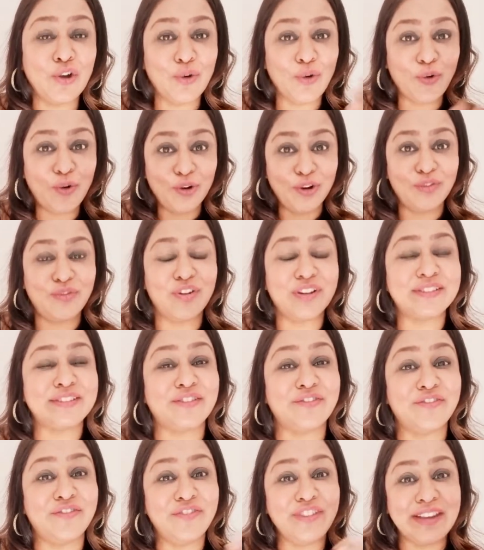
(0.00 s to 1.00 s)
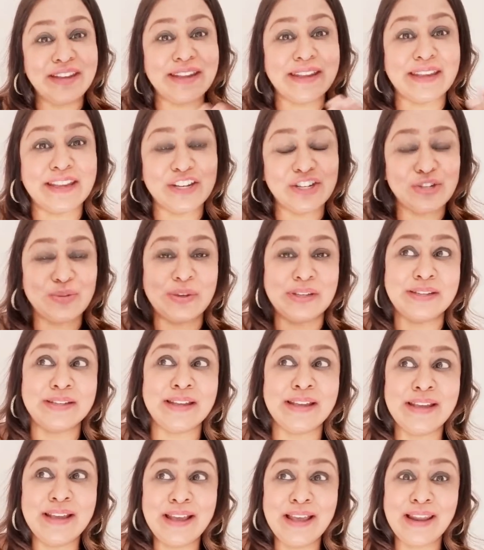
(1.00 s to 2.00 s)
all of us are feeding into it,
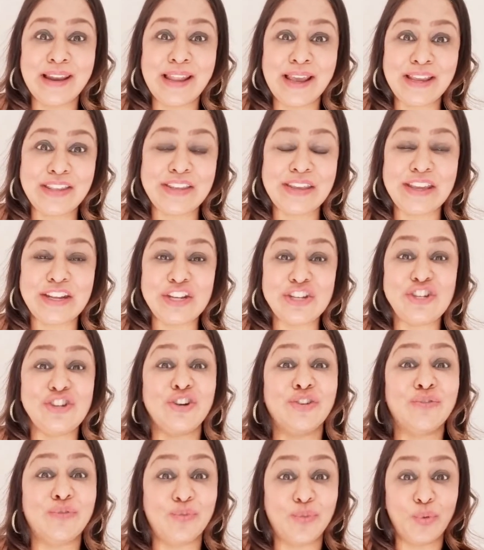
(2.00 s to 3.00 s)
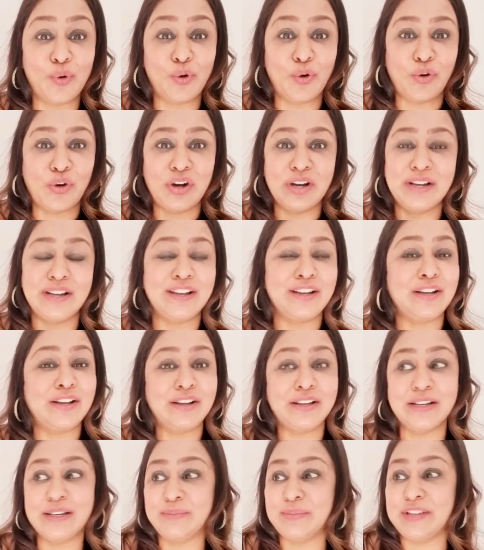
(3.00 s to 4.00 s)
like the energy of war.
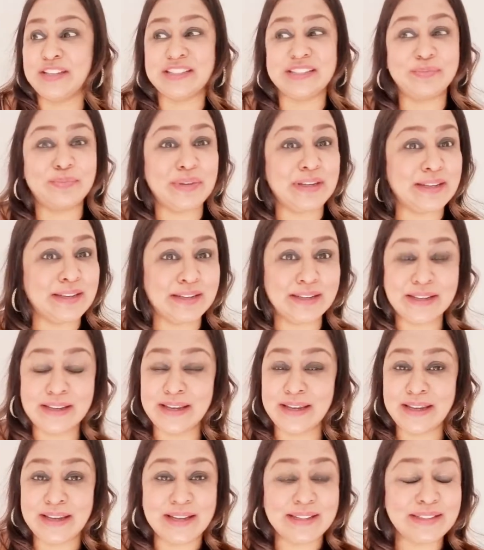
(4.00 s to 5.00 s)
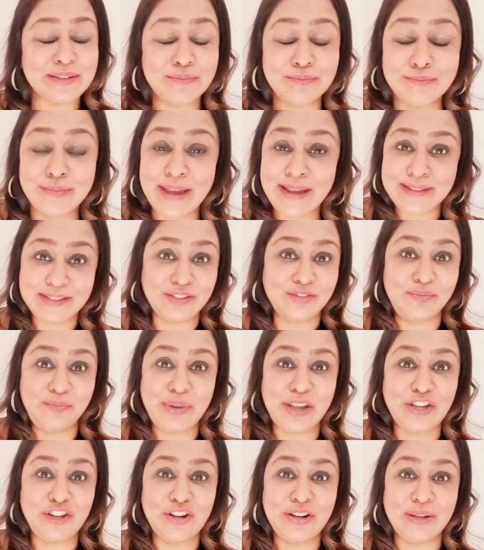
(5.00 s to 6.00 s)
It's a massive
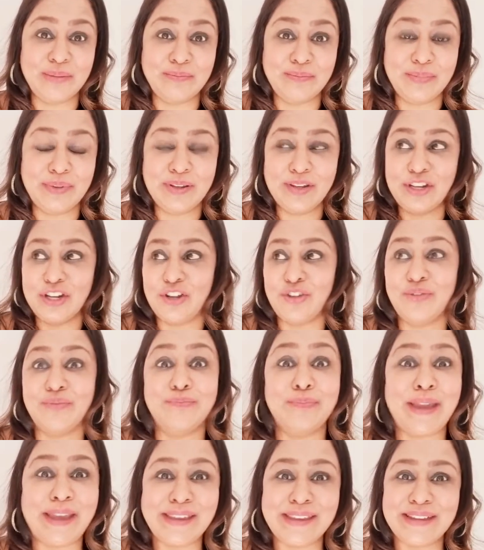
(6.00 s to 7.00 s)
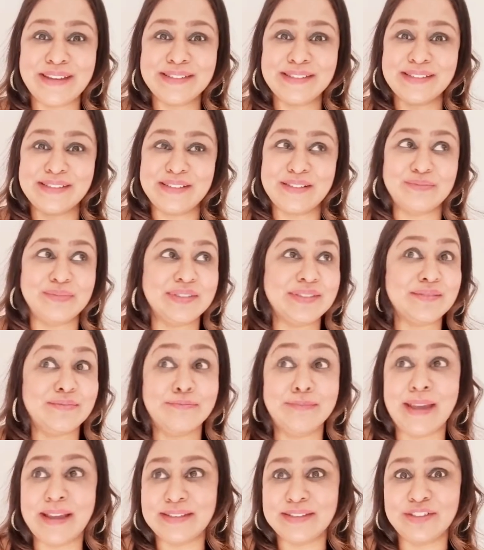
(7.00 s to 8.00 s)
pendulum. The banking system is a
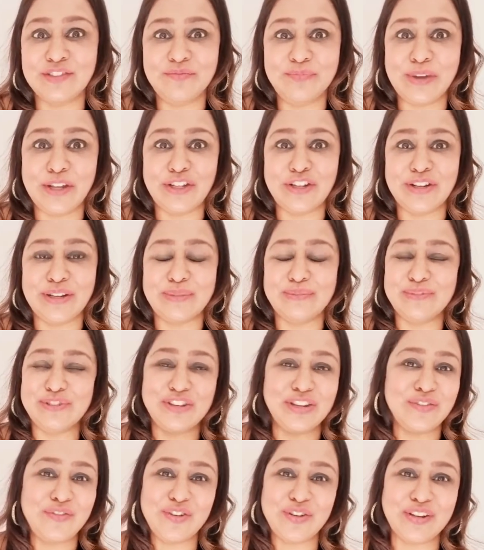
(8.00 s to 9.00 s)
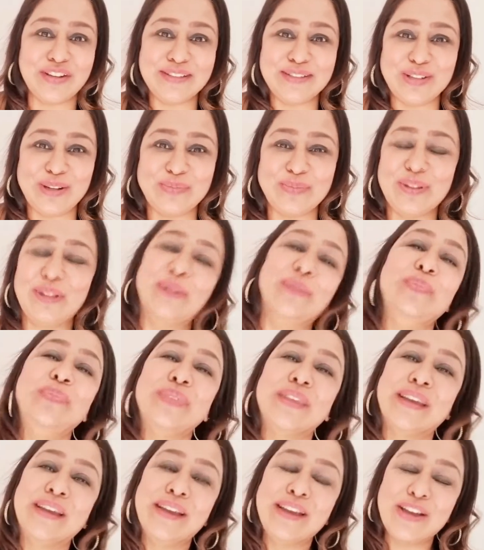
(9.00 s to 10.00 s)
massive pendulum, to give you an example.
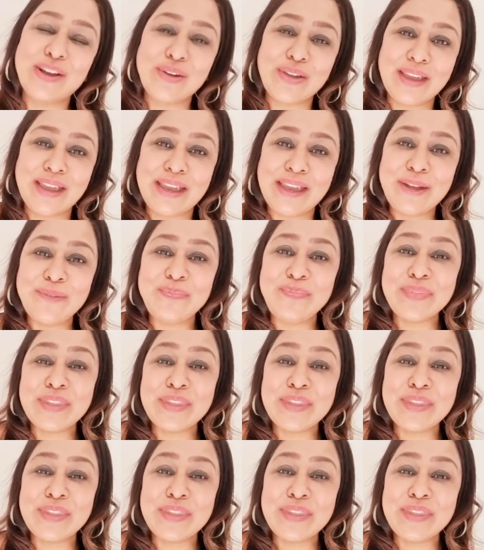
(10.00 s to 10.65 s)
Okay.